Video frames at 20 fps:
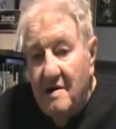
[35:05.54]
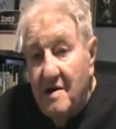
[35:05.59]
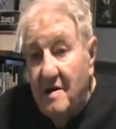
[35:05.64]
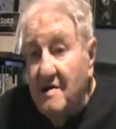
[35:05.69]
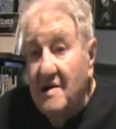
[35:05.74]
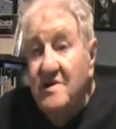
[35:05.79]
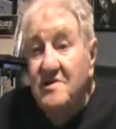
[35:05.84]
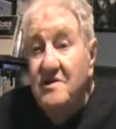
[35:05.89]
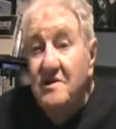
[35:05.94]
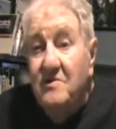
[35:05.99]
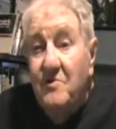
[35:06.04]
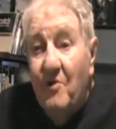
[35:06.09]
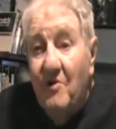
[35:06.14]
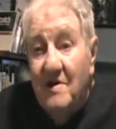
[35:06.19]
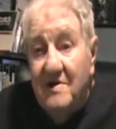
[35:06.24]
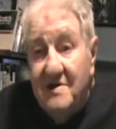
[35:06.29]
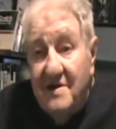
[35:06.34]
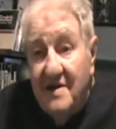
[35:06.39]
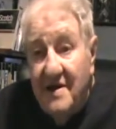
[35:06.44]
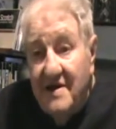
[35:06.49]
collegiate
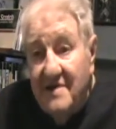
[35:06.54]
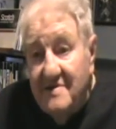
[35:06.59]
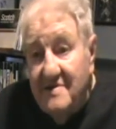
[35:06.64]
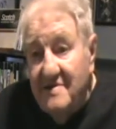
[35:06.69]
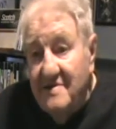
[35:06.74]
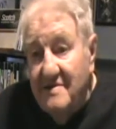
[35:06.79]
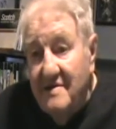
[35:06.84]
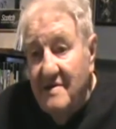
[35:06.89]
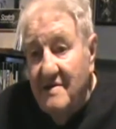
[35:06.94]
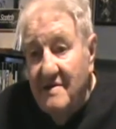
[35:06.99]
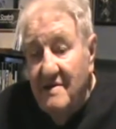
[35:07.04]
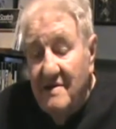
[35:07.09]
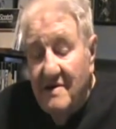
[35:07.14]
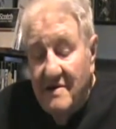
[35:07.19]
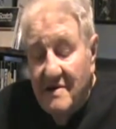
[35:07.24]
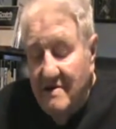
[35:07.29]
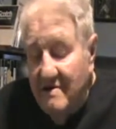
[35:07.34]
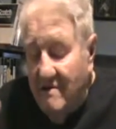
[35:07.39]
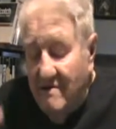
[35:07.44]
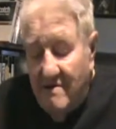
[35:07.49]
quartets and
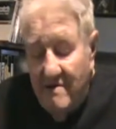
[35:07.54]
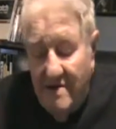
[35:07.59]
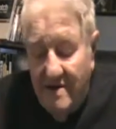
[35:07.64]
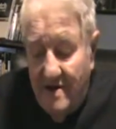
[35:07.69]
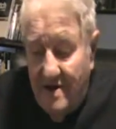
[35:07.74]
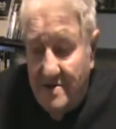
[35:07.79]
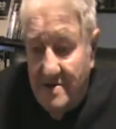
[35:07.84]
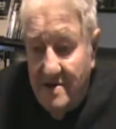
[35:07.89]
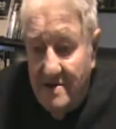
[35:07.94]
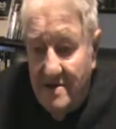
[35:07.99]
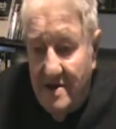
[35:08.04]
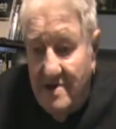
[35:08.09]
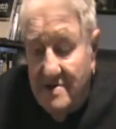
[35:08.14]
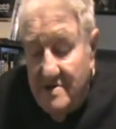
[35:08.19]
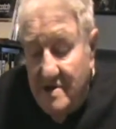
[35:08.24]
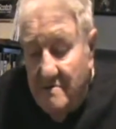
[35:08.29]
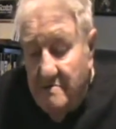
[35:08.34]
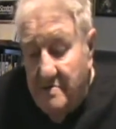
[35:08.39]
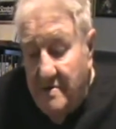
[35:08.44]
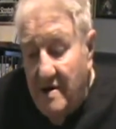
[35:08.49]
all kinds of
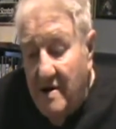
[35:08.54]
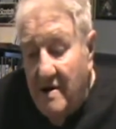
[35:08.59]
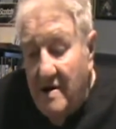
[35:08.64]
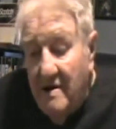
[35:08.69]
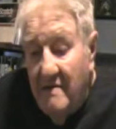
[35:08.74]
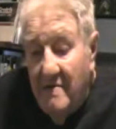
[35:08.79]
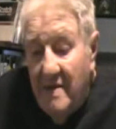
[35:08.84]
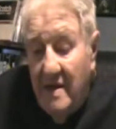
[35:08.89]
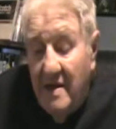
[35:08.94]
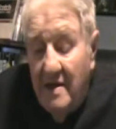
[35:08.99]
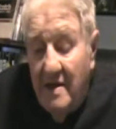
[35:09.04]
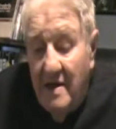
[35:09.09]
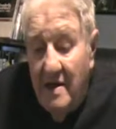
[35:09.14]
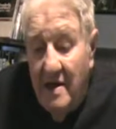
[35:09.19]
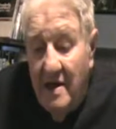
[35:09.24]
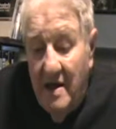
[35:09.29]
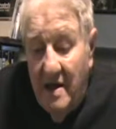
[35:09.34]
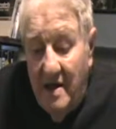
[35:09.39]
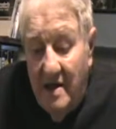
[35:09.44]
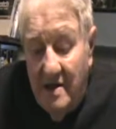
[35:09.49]
things up there.
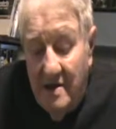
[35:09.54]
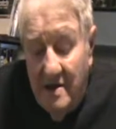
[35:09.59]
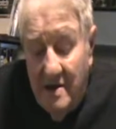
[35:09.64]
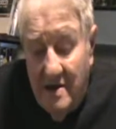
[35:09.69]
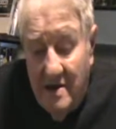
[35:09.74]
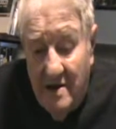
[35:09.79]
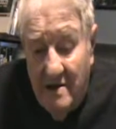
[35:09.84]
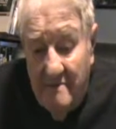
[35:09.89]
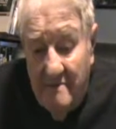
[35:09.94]
And